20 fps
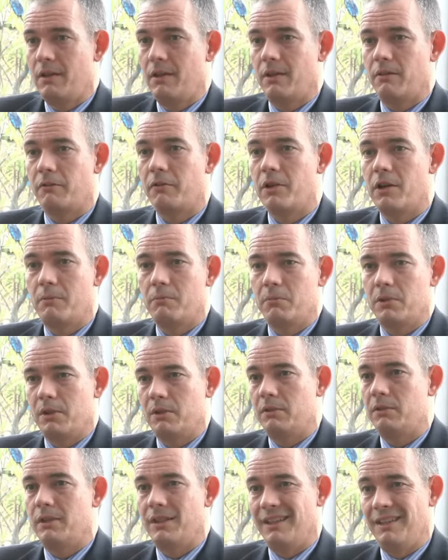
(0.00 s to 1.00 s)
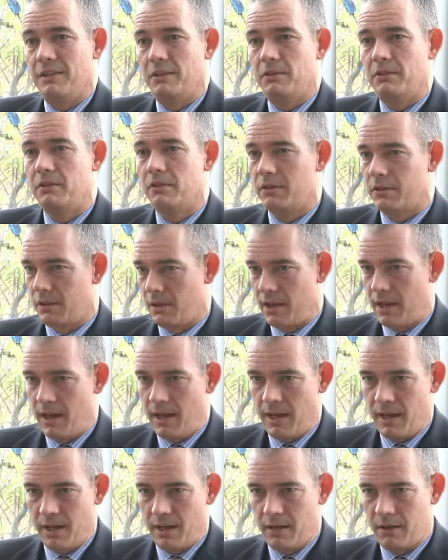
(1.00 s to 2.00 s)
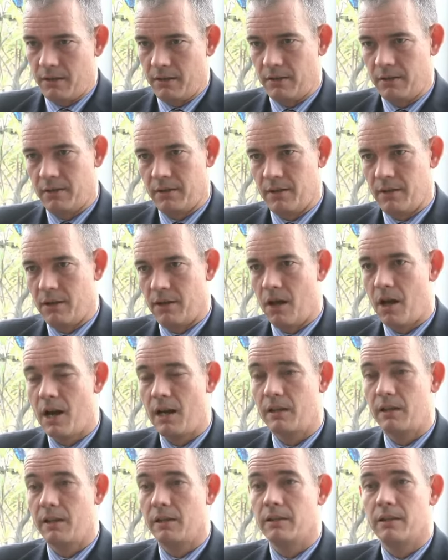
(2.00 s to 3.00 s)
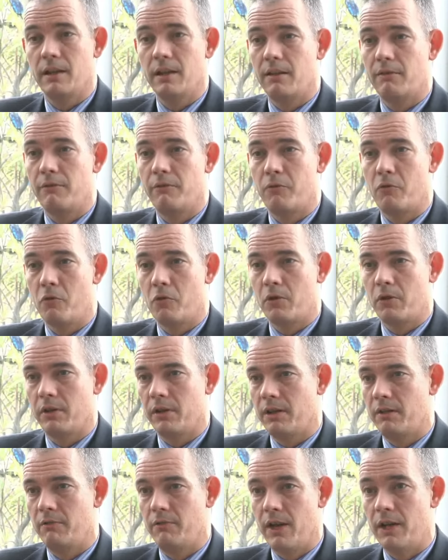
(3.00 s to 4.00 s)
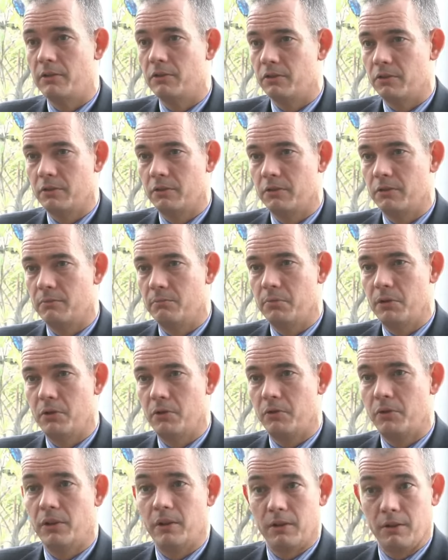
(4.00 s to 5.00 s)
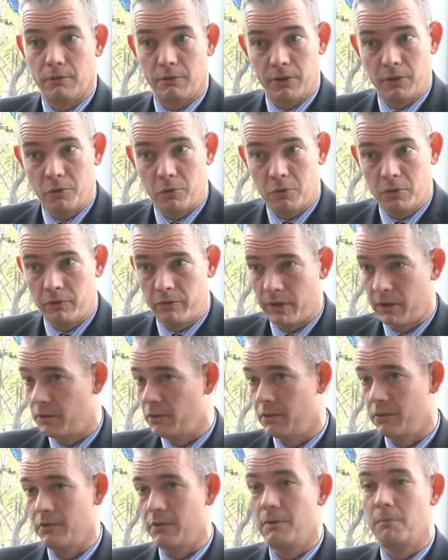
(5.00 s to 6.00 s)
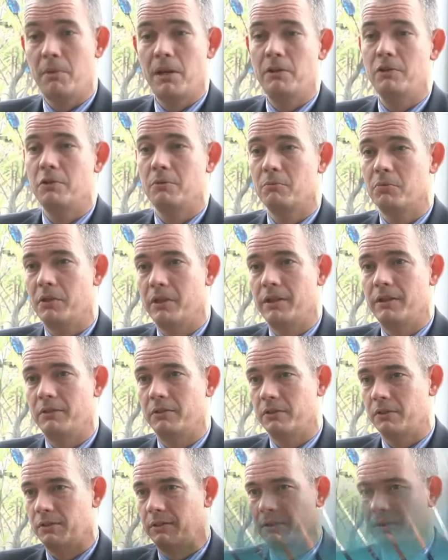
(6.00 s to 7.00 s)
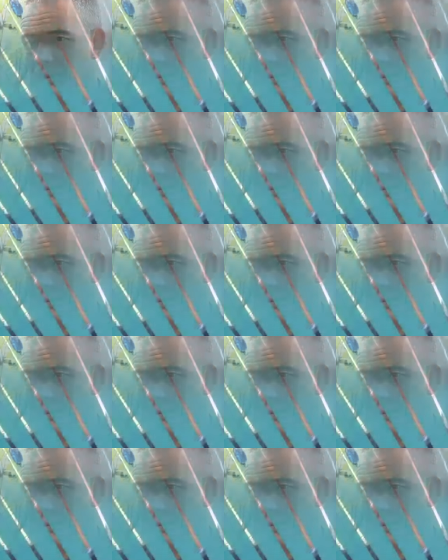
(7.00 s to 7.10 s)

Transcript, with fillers: of companies is and uh, highlight that for investors, both individual investors and pension plans.